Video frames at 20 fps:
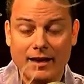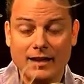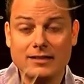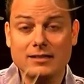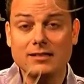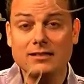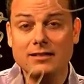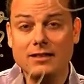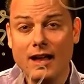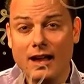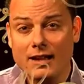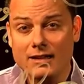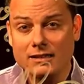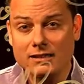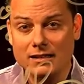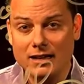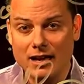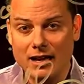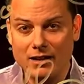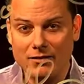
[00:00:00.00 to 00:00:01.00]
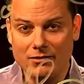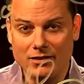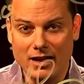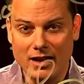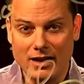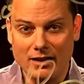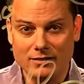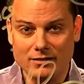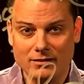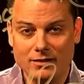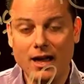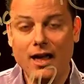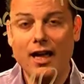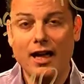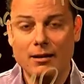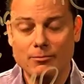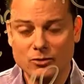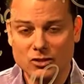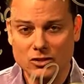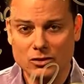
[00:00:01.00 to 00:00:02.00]
It's nice to have that
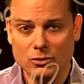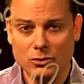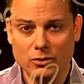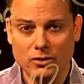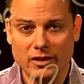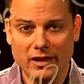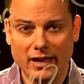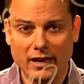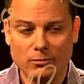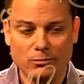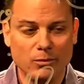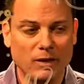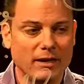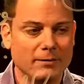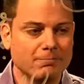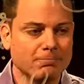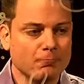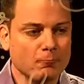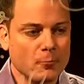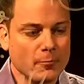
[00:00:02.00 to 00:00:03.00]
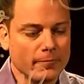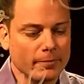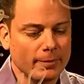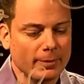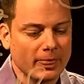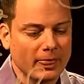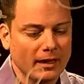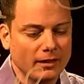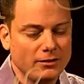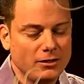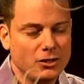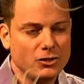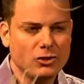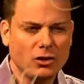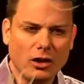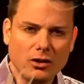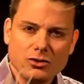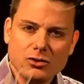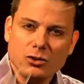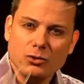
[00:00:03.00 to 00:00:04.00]
time to do that, but
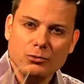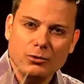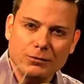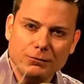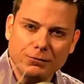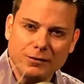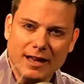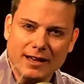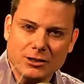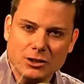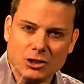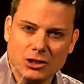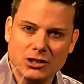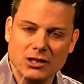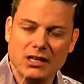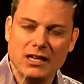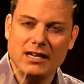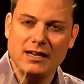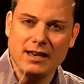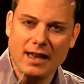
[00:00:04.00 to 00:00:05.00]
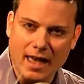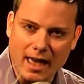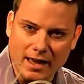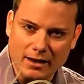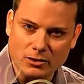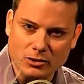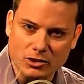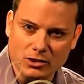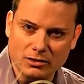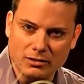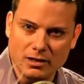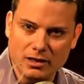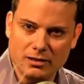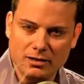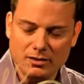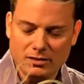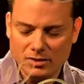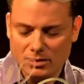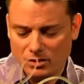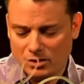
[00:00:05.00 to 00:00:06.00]
there's also reflection in action.
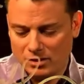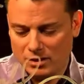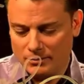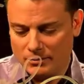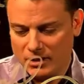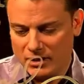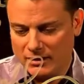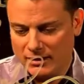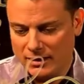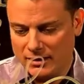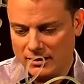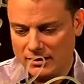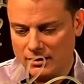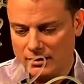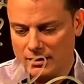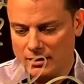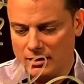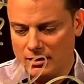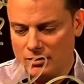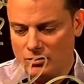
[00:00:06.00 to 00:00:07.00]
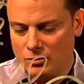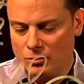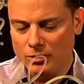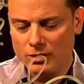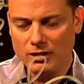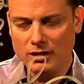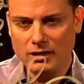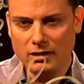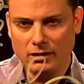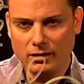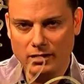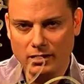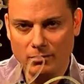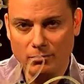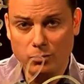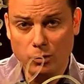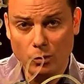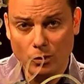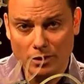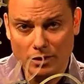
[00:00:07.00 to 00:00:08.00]
And this is something that's inordinately
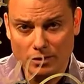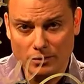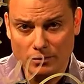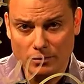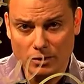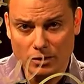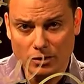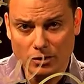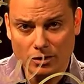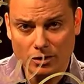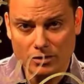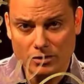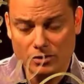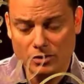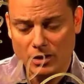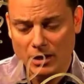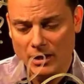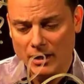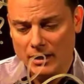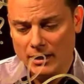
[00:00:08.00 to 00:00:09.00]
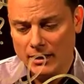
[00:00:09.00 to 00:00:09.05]
important, because